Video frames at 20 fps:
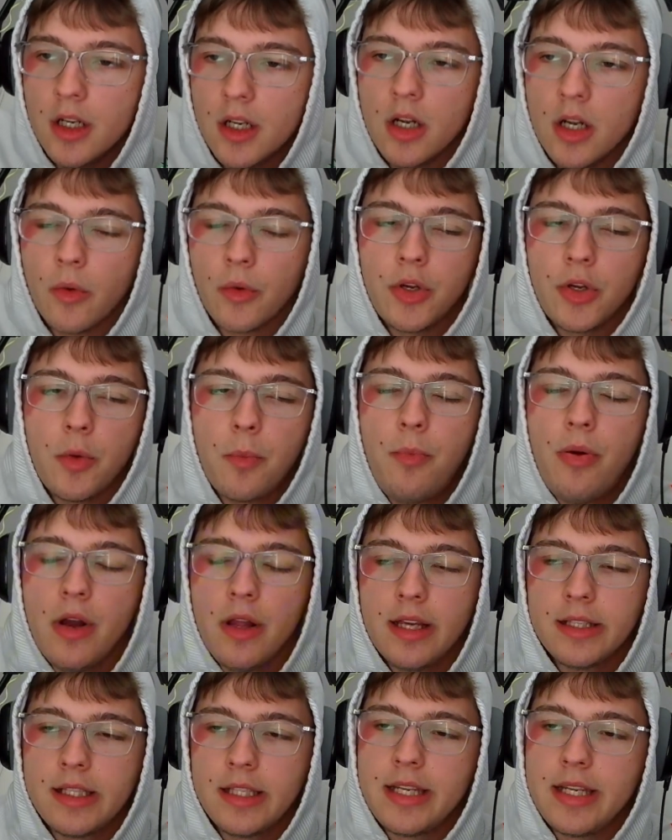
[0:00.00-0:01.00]
Where you put
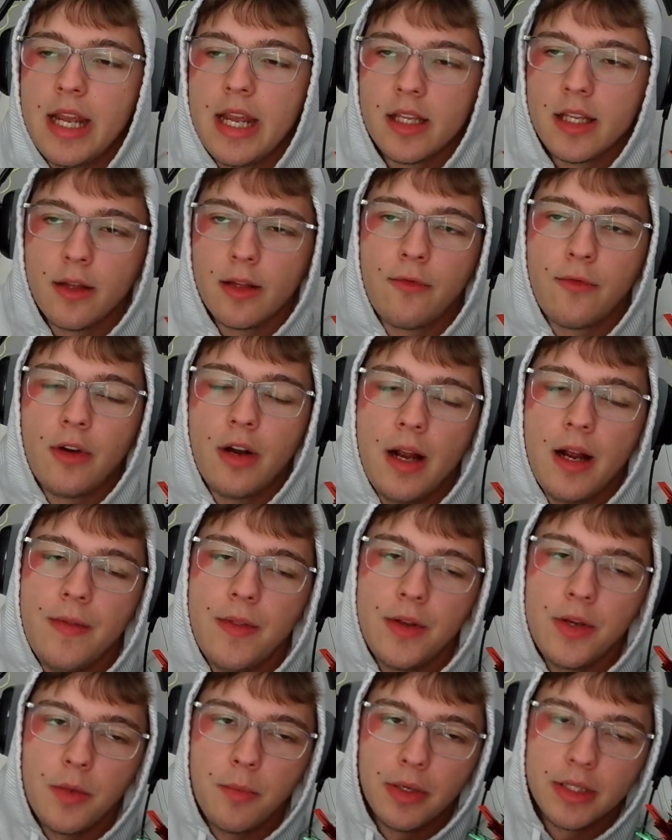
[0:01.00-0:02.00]
like the tank in the front and
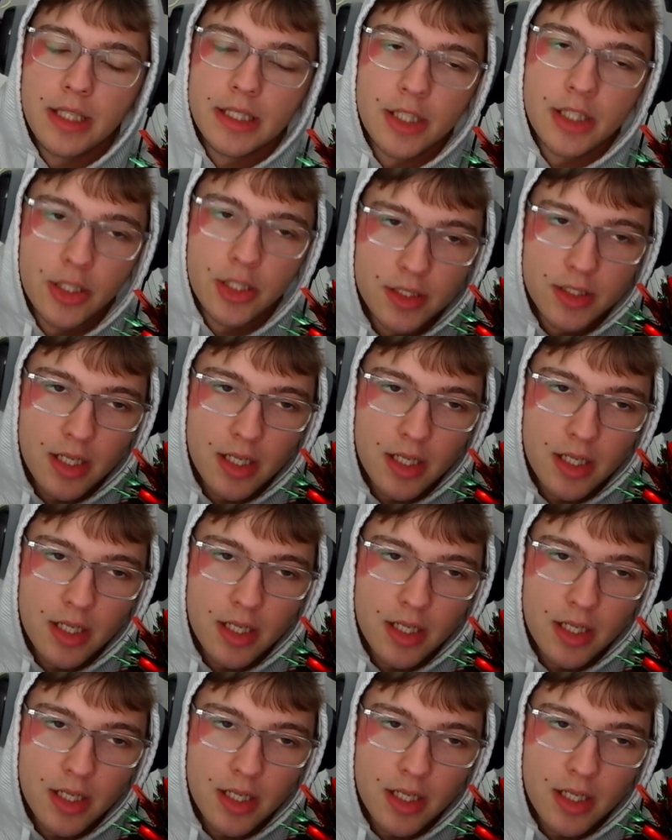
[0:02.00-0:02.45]
then you put like the good